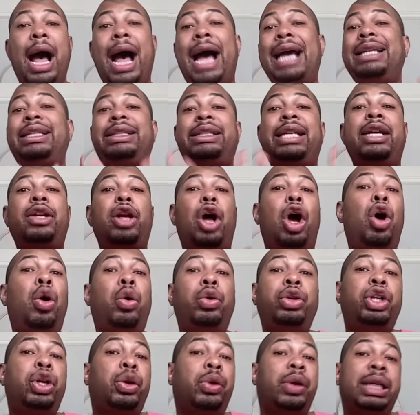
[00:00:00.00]
I said,
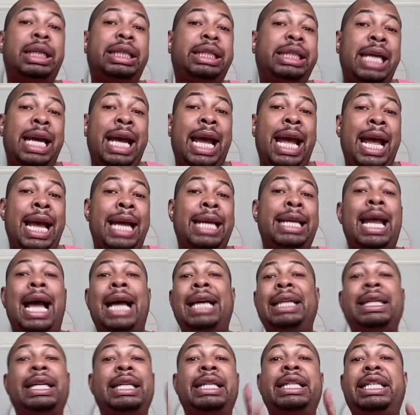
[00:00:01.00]
oh, you're a 10.
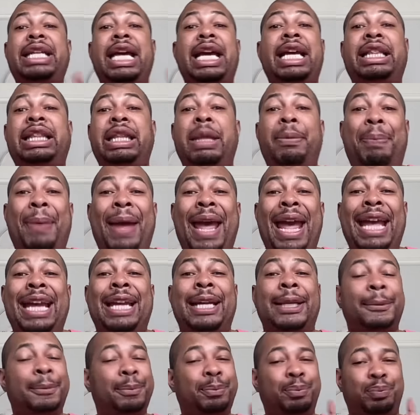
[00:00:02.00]
I didn't take the bait.